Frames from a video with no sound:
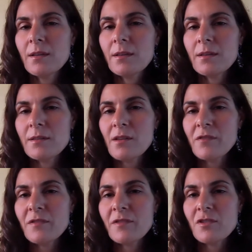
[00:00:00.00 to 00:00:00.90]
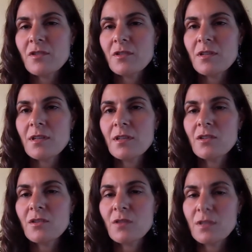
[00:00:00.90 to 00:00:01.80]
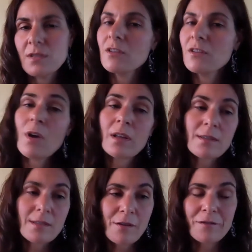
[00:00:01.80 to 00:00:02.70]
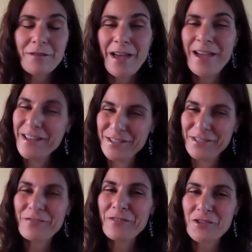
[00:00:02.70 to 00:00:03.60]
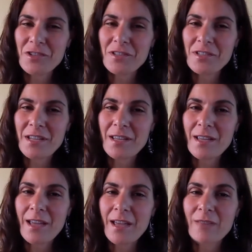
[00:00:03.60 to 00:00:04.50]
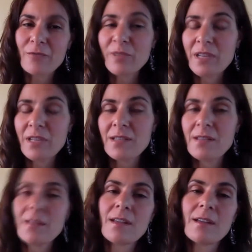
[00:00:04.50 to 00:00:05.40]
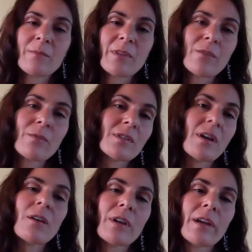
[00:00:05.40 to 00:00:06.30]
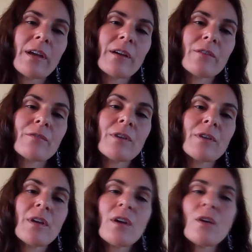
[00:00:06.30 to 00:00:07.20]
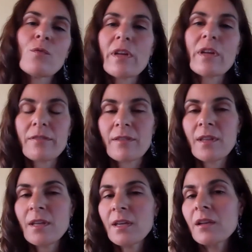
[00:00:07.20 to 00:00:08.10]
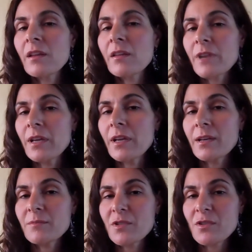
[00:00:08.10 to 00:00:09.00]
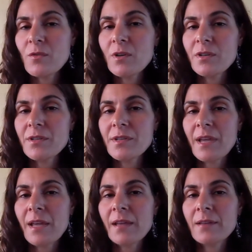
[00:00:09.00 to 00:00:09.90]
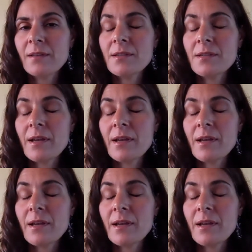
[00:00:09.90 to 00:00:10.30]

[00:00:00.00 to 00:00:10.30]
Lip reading: self-sufficiency to continue on the self-sufficiency and replacing the income that I was not going to have with another income source. And